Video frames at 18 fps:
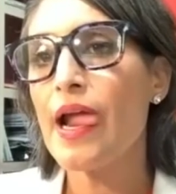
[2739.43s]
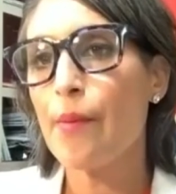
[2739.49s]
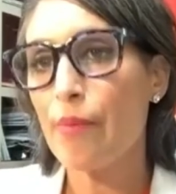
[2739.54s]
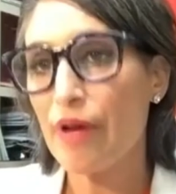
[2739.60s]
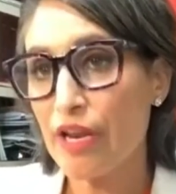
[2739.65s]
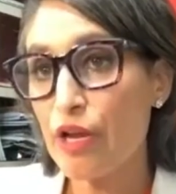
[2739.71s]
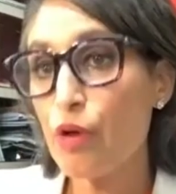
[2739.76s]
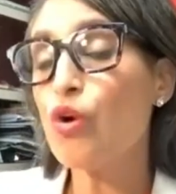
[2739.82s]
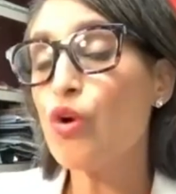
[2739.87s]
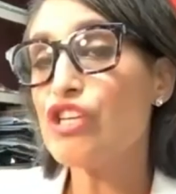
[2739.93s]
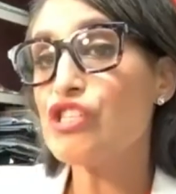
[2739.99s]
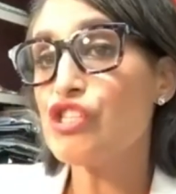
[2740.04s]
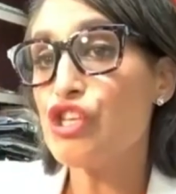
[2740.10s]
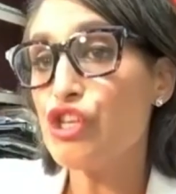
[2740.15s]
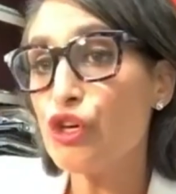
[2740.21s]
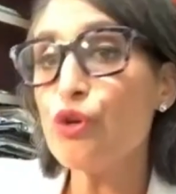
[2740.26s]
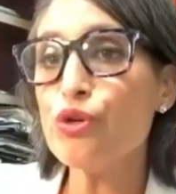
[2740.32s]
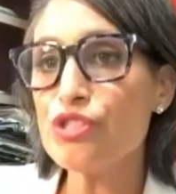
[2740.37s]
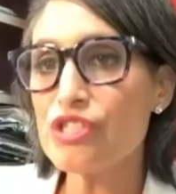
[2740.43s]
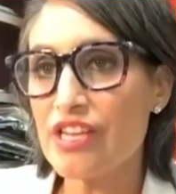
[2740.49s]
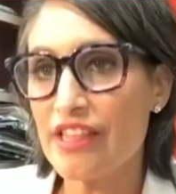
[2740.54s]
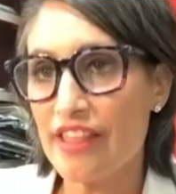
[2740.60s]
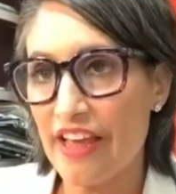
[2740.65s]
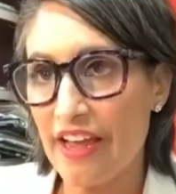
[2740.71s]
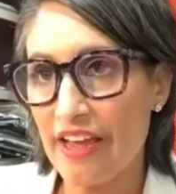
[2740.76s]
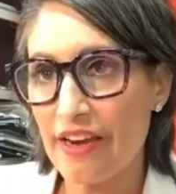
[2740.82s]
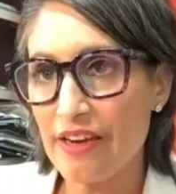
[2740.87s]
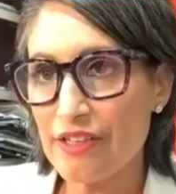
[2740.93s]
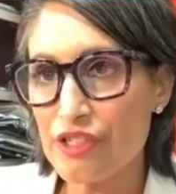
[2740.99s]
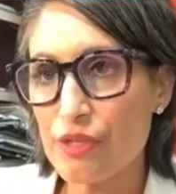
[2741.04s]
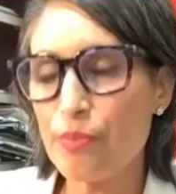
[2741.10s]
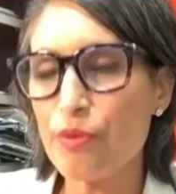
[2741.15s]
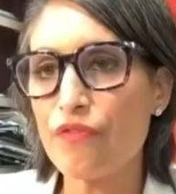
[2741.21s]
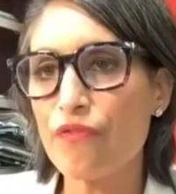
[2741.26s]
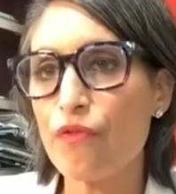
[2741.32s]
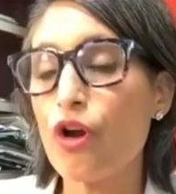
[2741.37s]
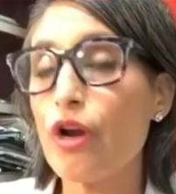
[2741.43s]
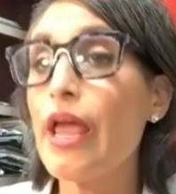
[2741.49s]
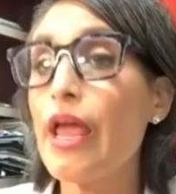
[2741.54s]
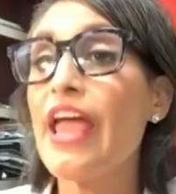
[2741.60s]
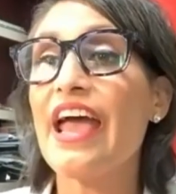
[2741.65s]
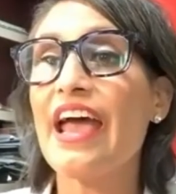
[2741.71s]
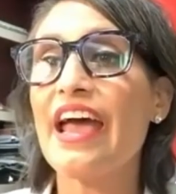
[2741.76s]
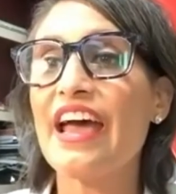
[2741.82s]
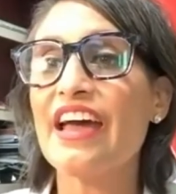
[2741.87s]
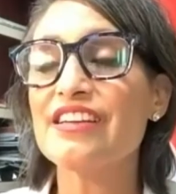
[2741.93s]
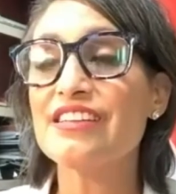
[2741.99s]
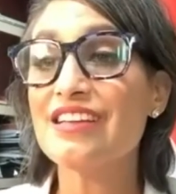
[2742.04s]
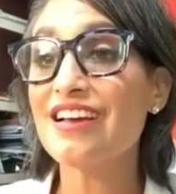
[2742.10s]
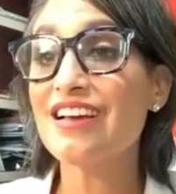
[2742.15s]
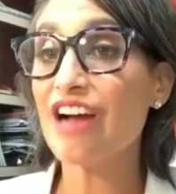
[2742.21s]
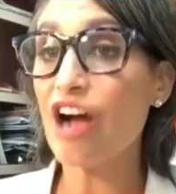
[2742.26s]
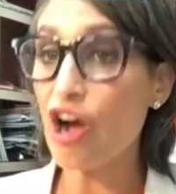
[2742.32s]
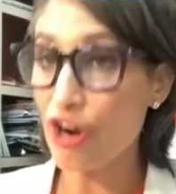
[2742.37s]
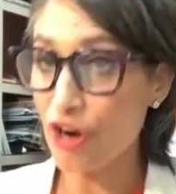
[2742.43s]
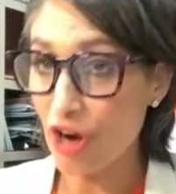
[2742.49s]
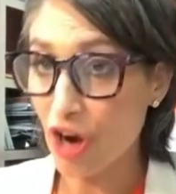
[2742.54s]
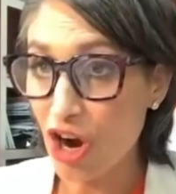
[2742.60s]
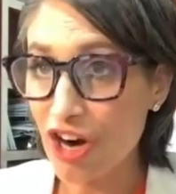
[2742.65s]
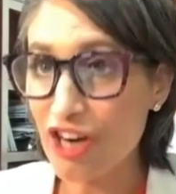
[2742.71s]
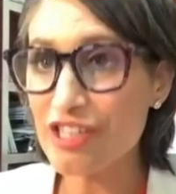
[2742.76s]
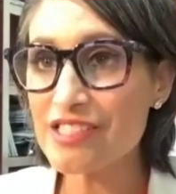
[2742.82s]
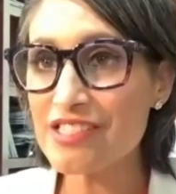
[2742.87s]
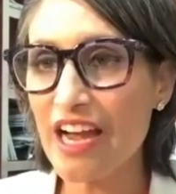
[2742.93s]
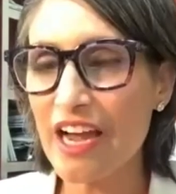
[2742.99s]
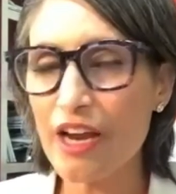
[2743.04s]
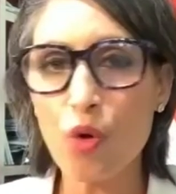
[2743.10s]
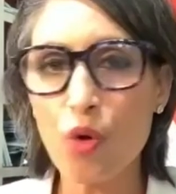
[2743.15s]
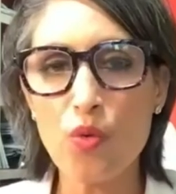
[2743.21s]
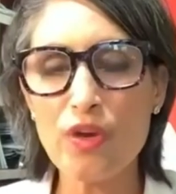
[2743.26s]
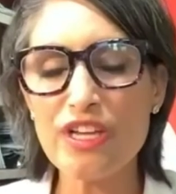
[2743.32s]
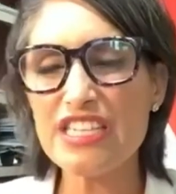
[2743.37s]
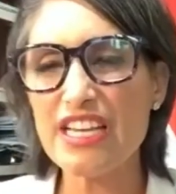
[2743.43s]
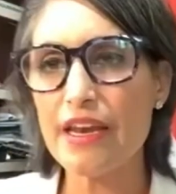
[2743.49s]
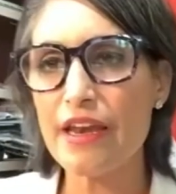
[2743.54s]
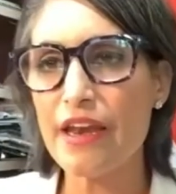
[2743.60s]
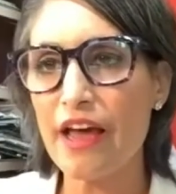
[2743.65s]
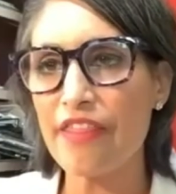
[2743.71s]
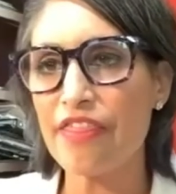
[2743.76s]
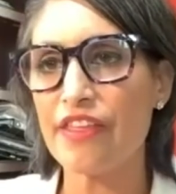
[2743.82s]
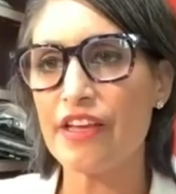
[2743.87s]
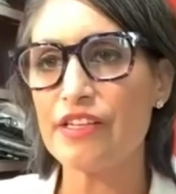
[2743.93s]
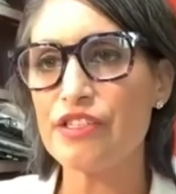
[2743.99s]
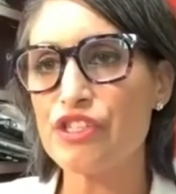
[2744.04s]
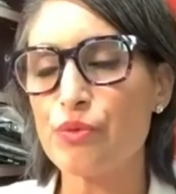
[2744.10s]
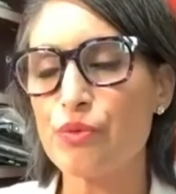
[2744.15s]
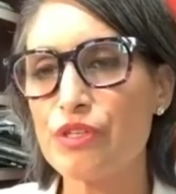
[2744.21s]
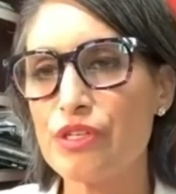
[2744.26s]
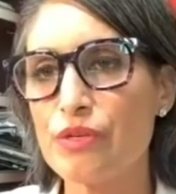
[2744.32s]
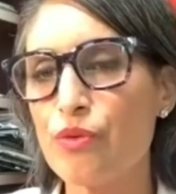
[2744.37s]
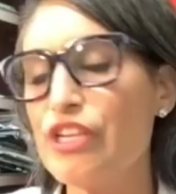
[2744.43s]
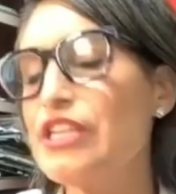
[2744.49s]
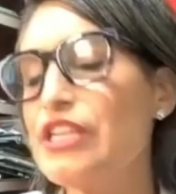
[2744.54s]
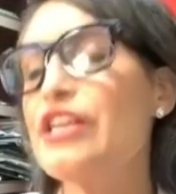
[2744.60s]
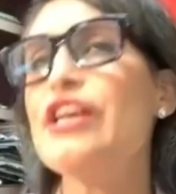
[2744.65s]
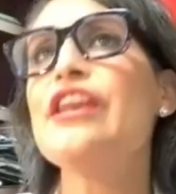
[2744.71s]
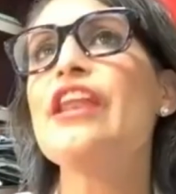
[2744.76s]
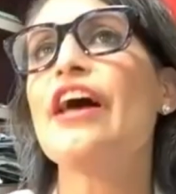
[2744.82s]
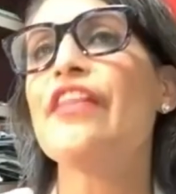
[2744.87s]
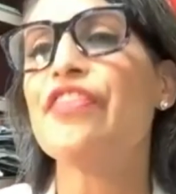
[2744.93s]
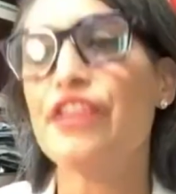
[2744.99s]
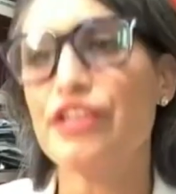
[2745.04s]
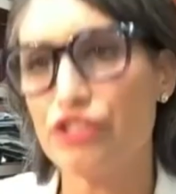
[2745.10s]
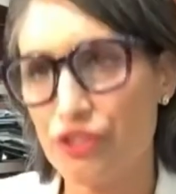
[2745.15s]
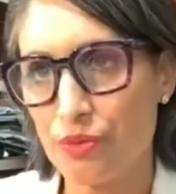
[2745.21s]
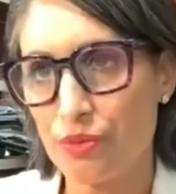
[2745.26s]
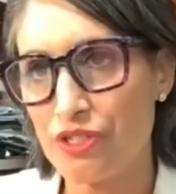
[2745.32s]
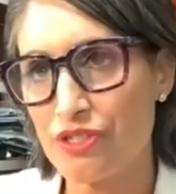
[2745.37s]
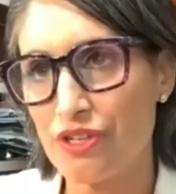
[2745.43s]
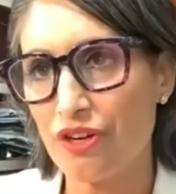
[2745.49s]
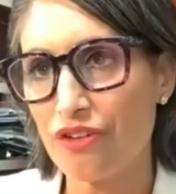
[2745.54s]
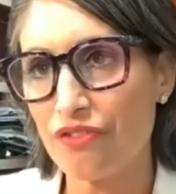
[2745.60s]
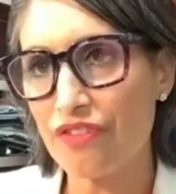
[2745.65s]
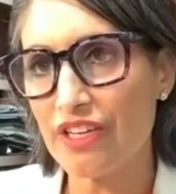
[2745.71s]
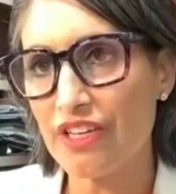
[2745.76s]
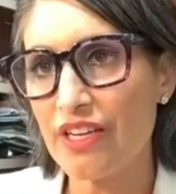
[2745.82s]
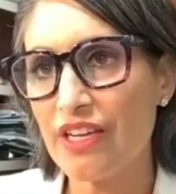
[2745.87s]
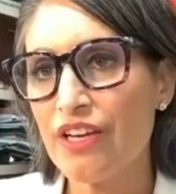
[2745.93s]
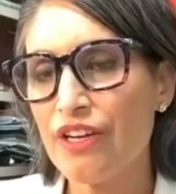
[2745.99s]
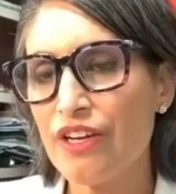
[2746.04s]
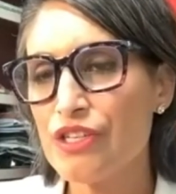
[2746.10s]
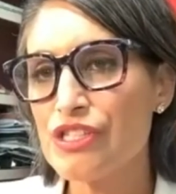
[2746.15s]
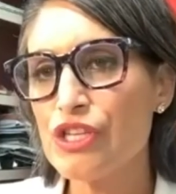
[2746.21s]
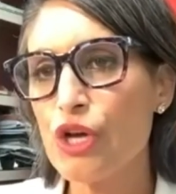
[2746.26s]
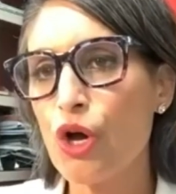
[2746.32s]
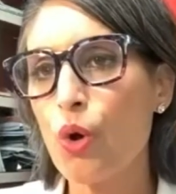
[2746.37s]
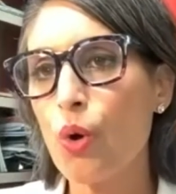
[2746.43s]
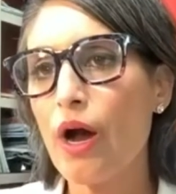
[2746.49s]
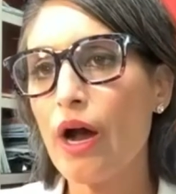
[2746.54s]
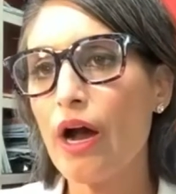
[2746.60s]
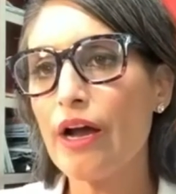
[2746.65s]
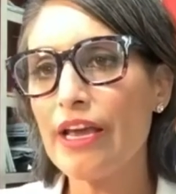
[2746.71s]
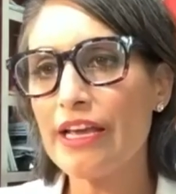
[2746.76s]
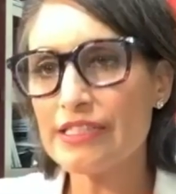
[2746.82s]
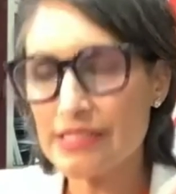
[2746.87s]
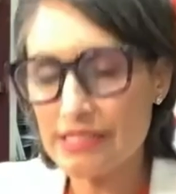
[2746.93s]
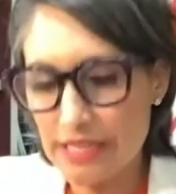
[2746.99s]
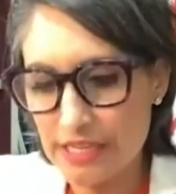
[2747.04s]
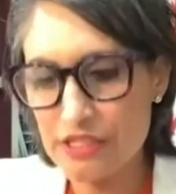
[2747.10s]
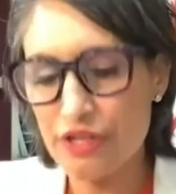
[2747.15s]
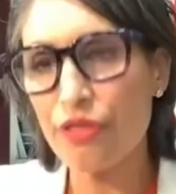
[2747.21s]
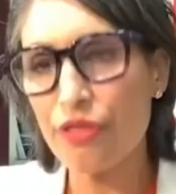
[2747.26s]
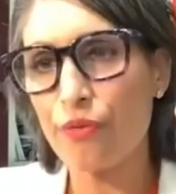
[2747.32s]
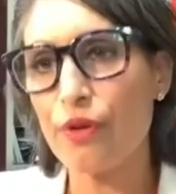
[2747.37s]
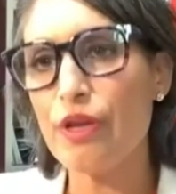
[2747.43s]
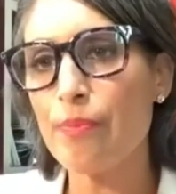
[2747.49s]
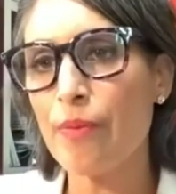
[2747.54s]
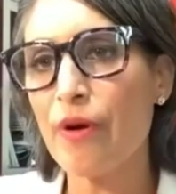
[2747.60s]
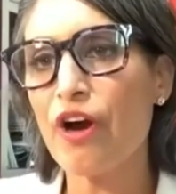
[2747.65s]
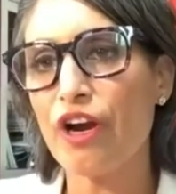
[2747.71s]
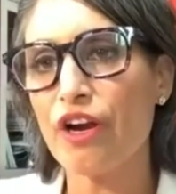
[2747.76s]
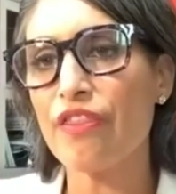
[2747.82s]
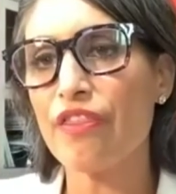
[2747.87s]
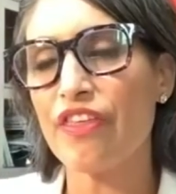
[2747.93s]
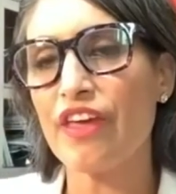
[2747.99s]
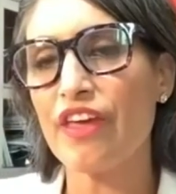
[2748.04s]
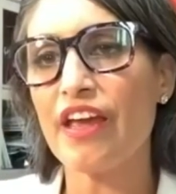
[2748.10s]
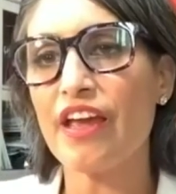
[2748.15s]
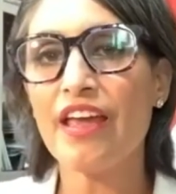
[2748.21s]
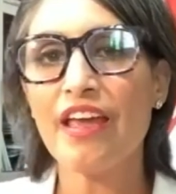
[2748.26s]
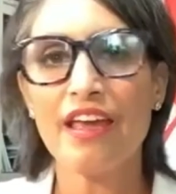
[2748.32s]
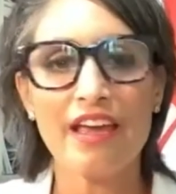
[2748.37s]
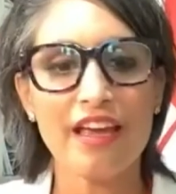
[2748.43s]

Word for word: But it was used then to put forward. And on our side, we did nothing to re- we did nothing to resolve it. So it's it's a three part thing.